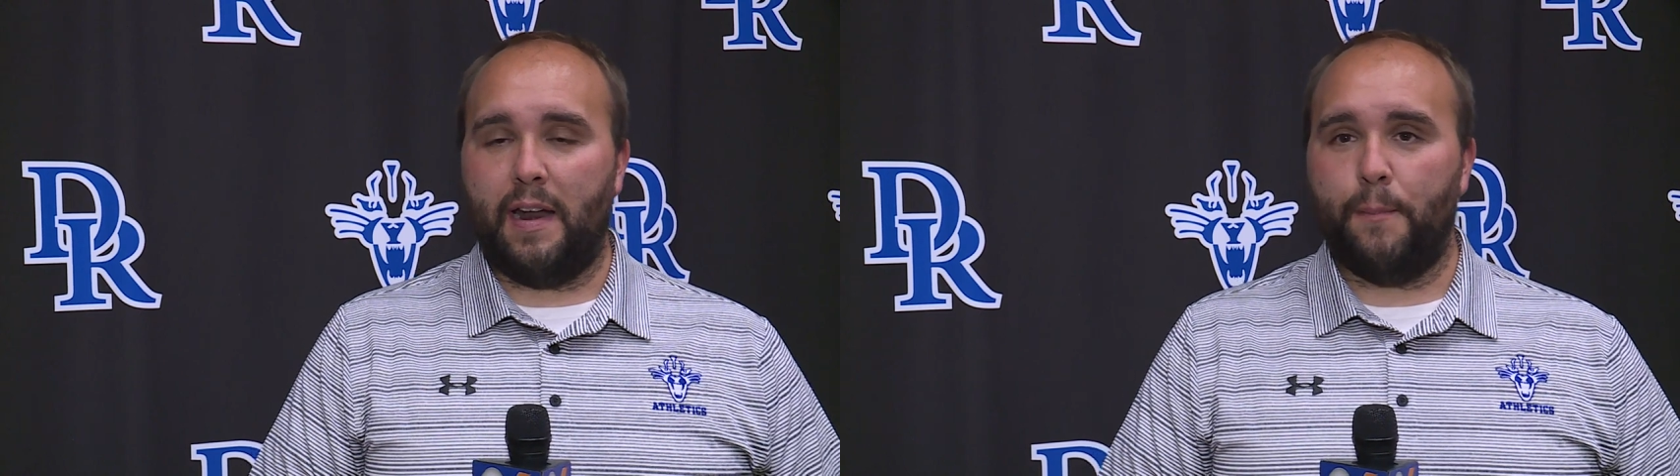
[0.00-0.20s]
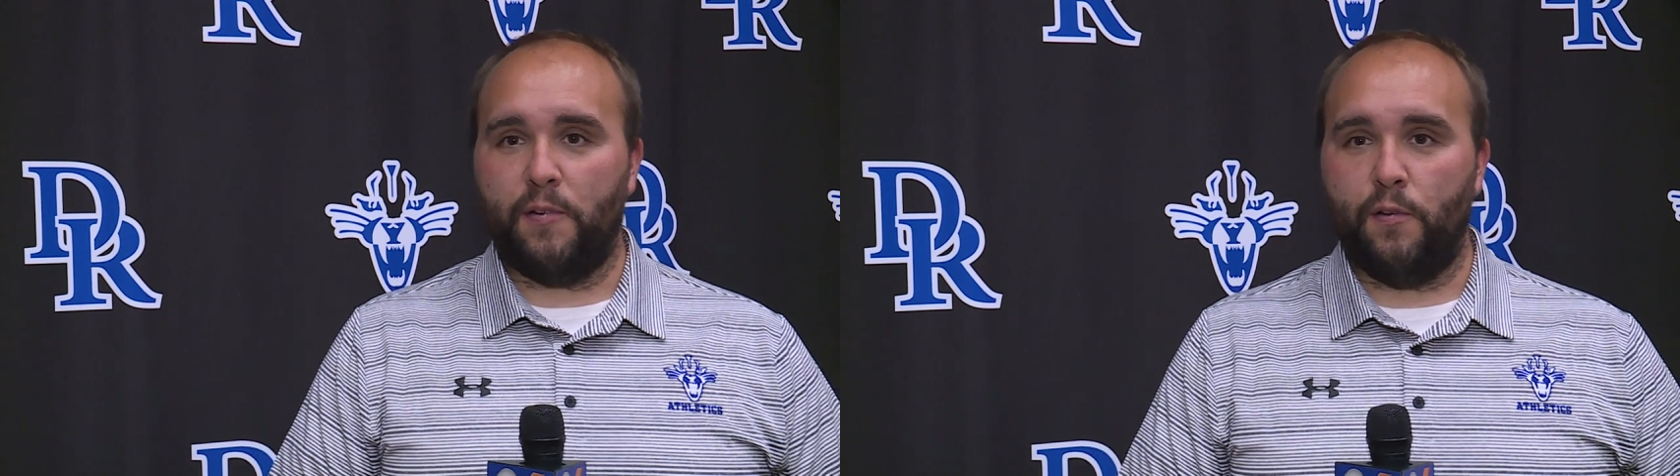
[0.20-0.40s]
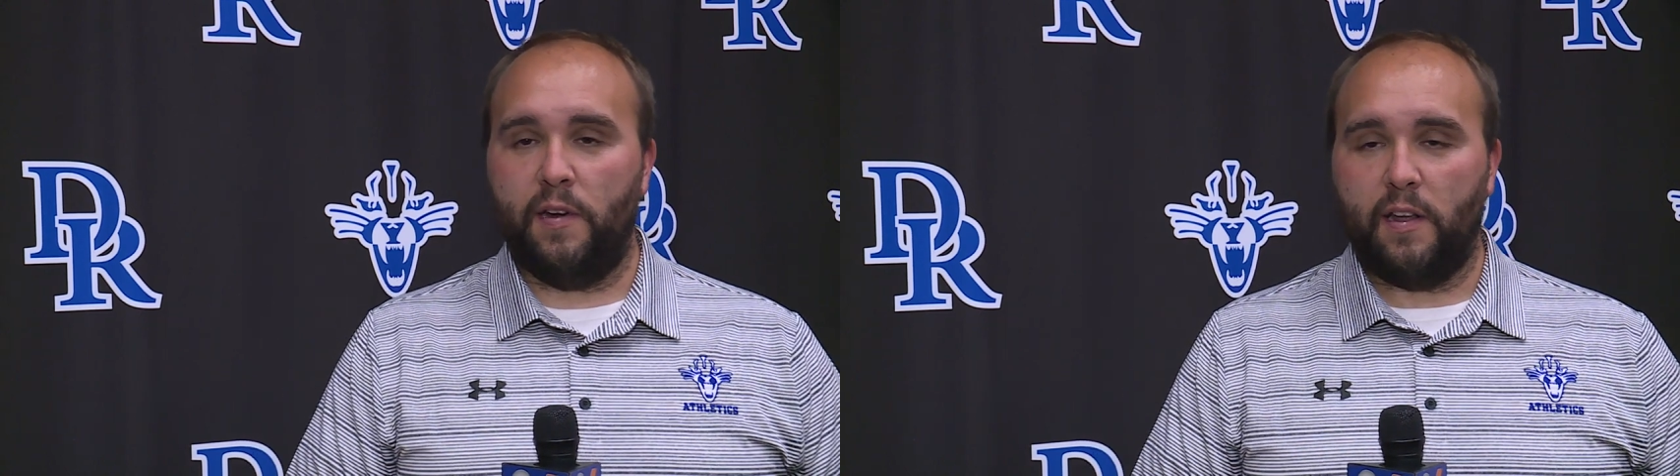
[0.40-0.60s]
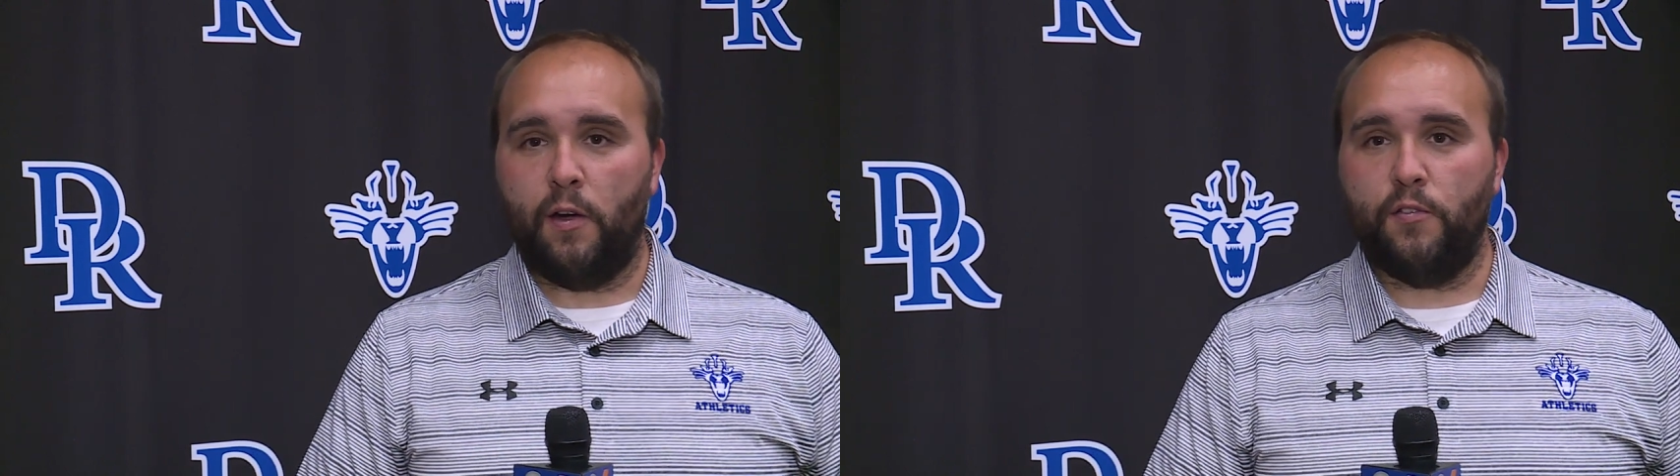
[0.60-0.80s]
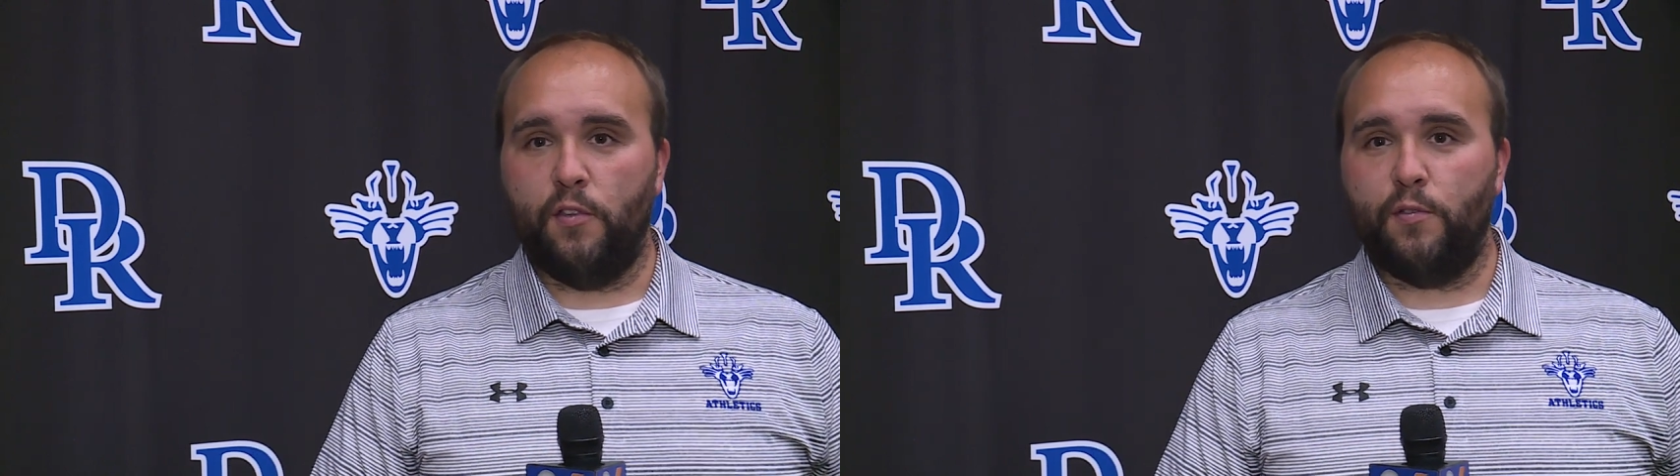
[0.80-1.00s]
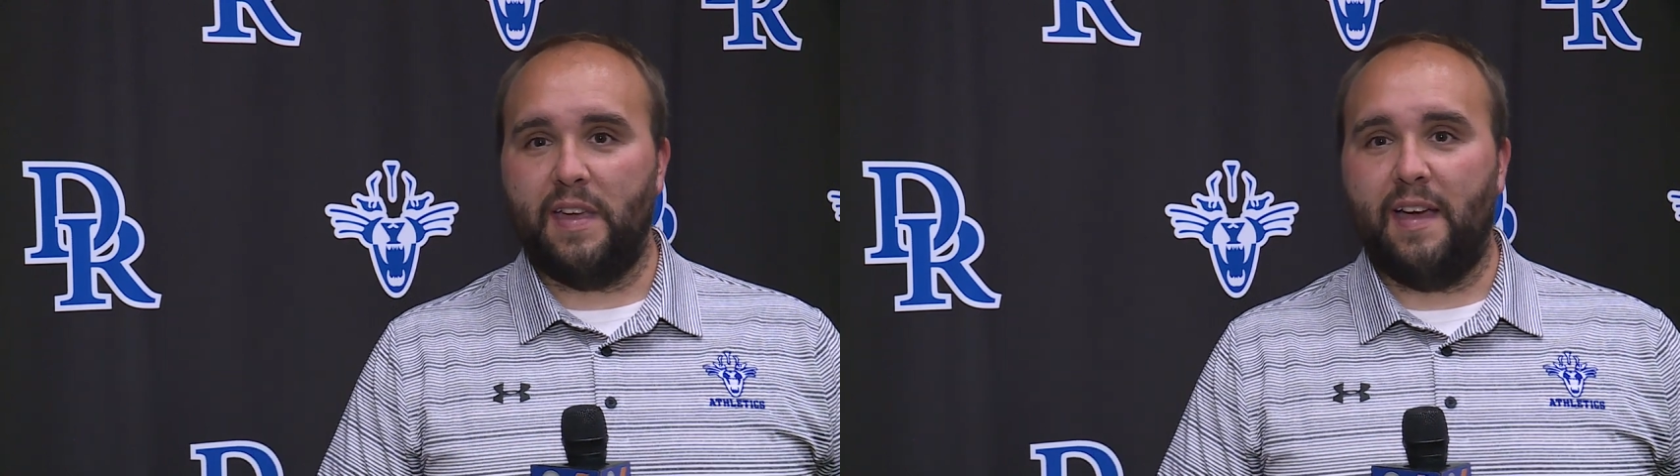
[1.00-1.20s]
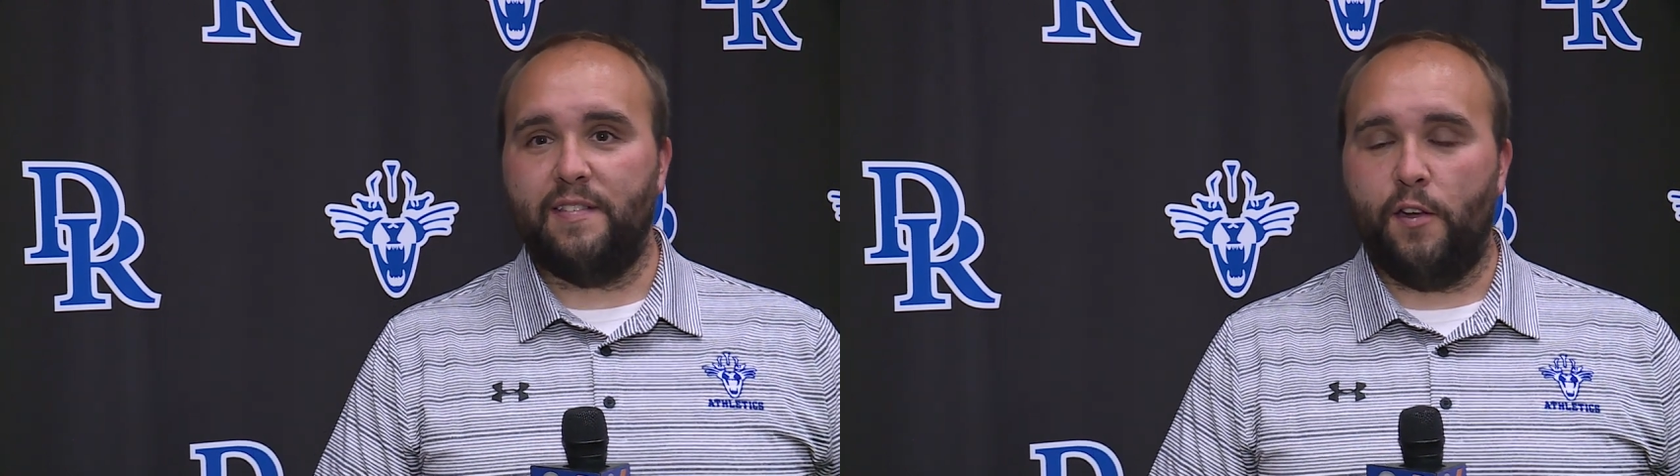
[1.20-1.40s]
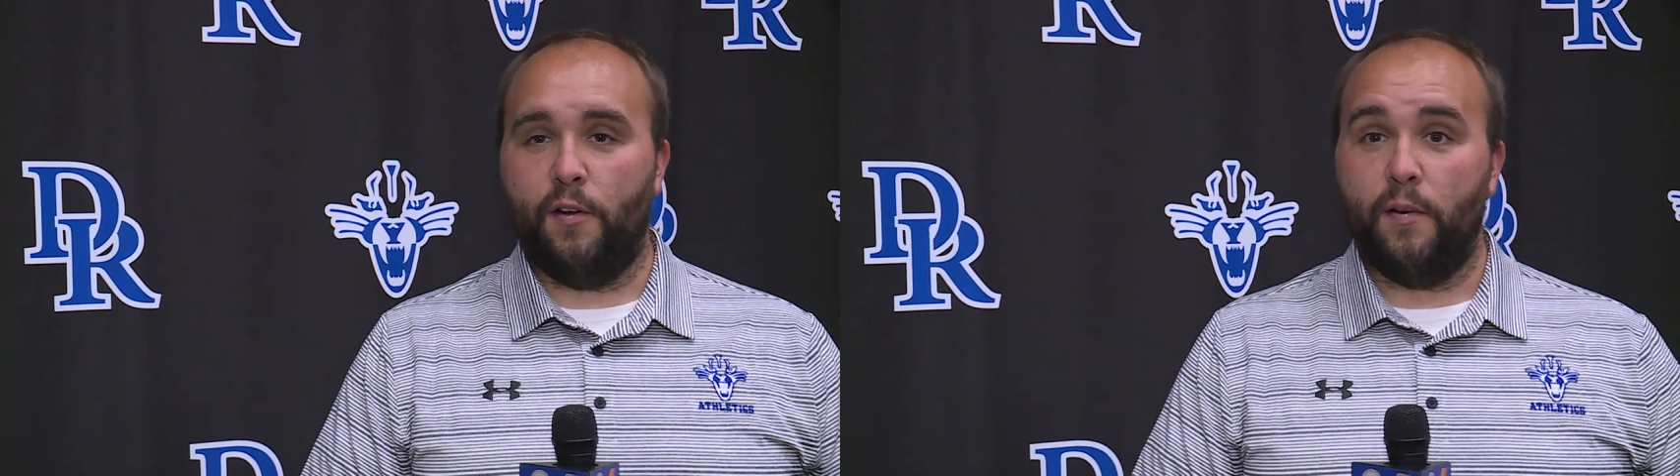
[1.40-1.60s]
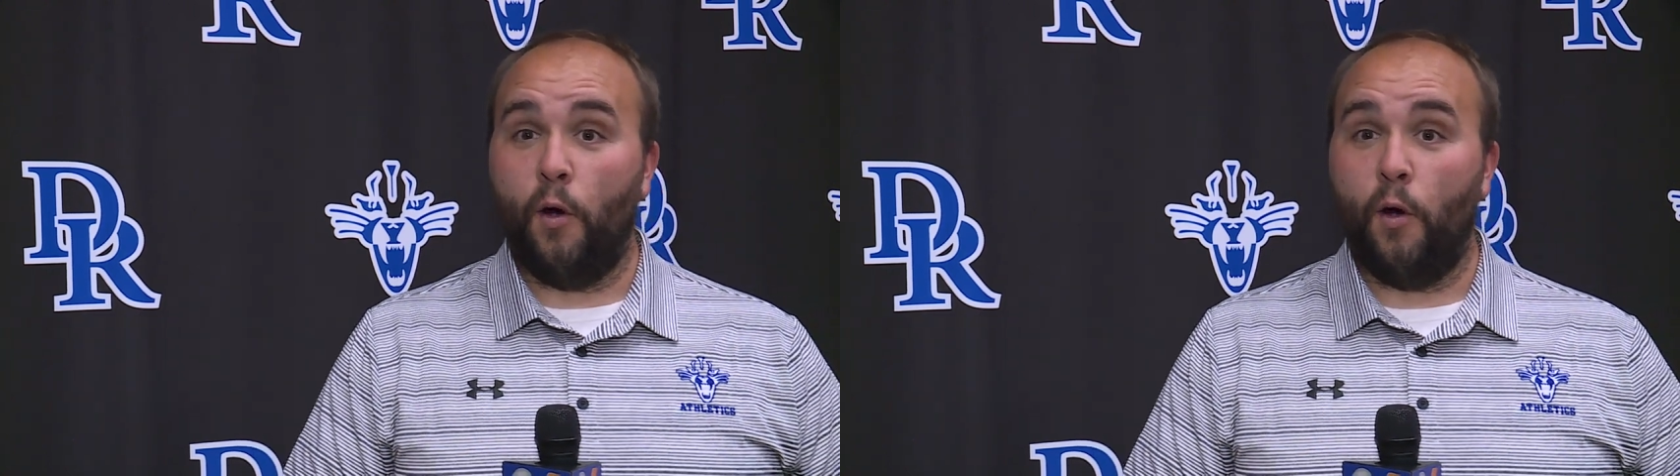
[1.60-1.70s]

opportunity to coach those guys here,